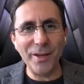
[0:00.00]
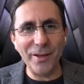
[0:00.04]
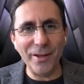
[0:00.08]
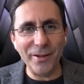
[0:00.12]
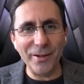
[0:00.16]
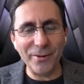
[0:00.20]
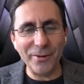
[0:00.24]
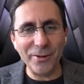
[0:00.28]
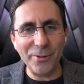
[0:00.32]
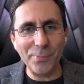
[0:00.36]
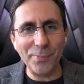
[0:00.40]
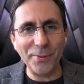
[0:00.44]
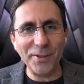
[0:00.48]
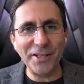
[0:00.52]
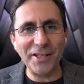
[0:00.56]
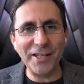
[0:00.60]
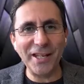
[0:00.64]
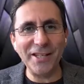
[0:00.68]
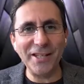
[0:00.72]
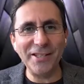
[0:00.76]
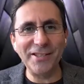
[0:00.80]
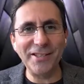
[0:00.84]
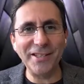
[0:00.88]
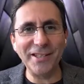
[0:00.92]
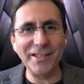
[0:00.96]

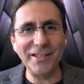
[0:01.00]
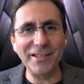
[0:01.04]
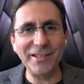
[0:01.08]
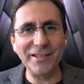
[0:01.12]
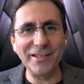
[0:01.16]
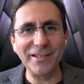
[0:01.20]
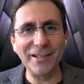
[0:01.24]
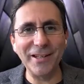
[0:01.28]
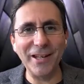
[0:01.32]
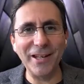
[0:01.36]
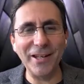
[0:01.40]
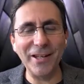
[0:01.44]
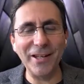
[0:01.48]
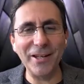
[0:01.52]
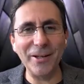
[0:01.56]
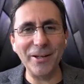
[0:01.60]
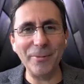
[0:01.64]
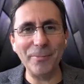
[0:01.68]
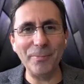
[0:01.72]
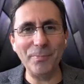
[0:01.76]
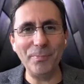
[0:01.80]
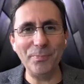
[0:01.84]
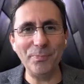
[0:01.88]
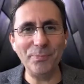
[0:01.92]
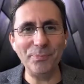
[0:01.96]
replicating
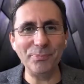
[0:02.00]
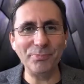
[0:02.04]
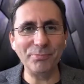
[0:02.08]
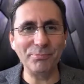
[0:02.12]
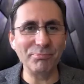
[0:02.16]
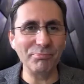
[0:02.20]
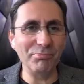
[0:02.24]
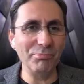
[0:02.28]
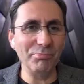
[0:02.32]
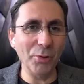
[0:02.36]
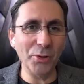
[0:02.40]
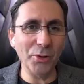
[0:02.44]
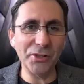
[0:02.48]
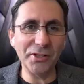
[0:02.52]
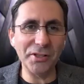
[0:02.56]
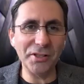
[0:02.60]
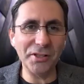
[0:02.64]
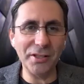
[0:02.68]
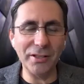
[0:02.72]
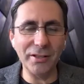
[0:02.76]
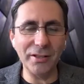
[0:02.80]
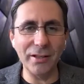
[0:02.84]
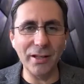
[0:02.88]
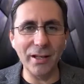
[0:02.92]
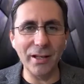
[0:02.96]

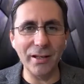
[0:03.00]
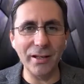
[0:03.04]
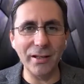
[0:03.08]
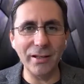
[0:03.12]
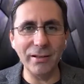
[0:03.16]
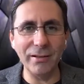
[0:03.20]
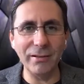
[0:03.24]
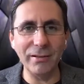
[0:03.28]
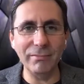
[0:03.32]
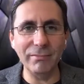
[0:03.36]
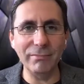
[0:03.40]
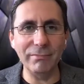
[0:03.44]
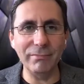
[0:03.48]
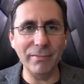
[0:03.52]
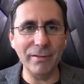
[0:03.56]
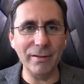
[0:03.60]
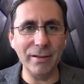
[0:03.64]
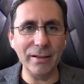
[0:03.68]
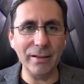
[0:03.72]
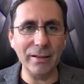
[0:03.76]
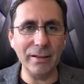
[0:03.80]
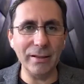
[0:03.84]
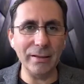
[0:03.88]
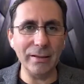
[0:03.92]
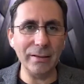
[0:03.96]
mostly
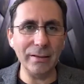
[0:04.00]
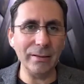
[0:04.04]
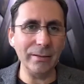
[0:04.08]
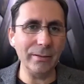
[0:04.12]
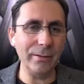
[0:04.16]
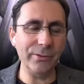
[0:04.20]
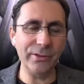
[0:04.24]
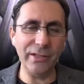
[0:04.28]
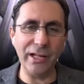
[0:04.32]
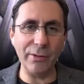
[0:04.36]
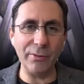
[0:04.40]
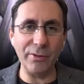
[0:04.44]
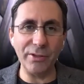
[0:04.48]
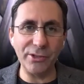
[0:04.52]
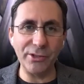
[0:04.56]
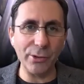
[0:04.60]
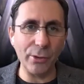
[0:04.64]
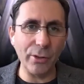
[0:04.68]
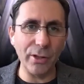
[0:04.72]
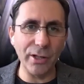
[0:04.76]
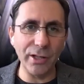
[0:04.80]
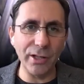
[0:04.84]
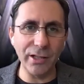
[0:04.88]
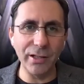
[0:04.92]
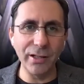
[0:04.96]

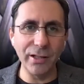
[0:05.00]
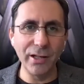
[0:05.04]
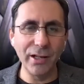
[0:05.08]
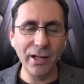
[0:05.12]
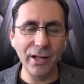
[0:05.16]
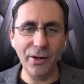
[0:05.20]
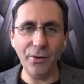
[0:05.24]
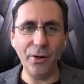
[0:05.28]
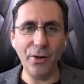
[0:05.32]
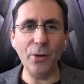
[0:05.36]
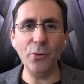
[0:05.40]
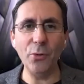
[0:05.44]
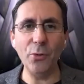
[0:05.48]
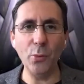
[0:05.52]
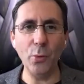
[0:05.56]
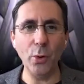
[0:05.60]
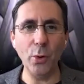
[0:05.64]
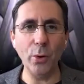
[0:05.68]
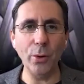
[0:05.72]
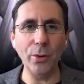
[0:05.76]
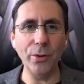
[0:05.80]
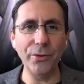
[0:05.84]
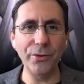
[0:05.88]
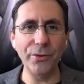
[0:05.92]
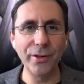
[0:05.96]
territory around the
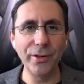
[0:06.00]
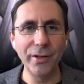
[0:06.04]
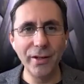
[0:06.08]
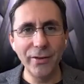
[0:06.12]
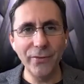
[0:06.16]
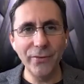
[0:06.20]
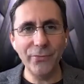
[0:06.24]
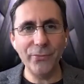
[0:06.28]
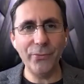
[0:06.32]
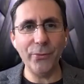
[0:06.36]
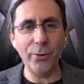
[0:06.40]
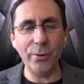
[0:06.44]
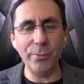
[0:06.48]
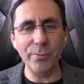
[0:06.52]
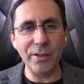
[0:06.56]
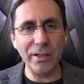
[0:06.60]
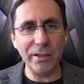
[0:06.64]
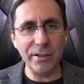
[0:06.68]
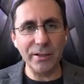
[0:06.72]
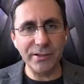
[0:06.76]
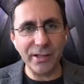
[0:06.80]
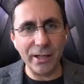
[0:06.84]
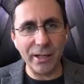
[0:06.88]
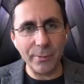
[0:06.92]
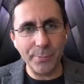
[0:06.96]
world for
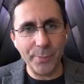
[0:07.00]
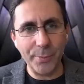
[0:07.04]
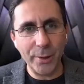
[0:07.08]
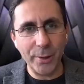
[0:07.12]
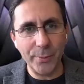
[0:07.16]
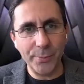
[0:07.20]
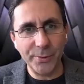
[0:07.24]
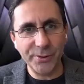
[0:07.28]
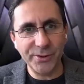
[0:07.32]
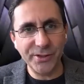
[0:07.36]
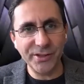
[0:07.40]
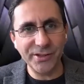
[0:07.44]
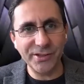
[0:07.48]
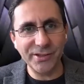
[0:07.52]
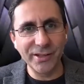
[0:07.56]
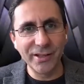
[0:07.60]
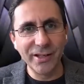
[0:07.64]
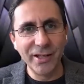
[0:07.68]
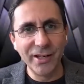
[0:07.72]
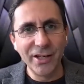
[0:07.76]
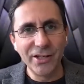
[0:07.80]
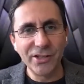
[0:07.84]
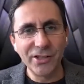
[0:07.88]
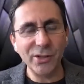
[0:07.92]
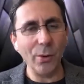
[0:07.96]
military purposes.
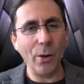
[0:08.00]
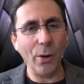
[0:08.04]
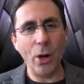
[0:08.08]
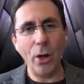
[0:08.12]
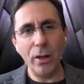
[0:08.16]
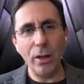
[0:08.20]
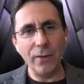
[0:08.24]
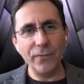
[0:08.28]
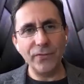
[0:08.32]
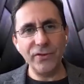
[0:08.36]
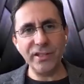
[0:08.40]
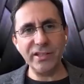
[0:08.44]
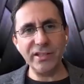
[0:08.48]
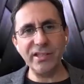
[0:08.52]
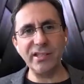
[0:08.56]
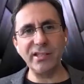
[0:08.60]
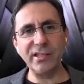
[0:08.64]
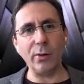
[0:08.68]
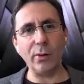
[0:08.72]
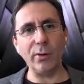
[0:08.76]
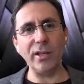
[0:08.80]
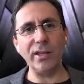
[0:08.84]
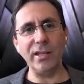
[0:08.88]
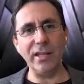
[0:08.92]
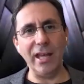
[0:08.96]
So all of this is
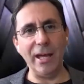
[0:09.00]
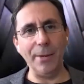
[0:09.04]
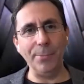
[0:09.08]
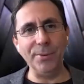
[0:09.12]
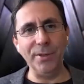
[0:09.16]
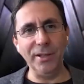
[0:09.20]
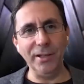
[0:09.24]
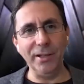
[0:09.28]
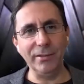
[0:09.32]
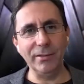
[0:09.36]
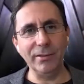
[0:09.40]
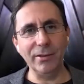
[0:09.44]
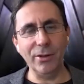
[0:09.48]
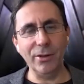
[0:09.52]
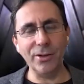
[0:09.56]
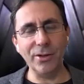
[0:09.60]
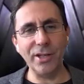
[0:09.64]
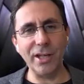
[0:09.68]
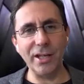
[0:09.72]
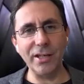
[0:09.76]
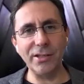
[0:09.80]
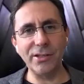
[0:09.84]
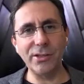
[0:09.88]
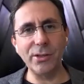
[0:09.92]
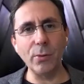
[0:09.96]
already happening.
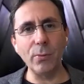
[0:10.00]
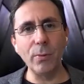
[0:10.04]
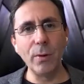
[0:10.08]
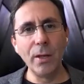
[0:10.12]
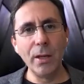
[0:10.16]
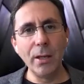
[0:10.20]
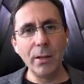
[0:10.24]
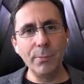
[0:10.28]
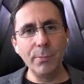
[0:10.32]
Okay, so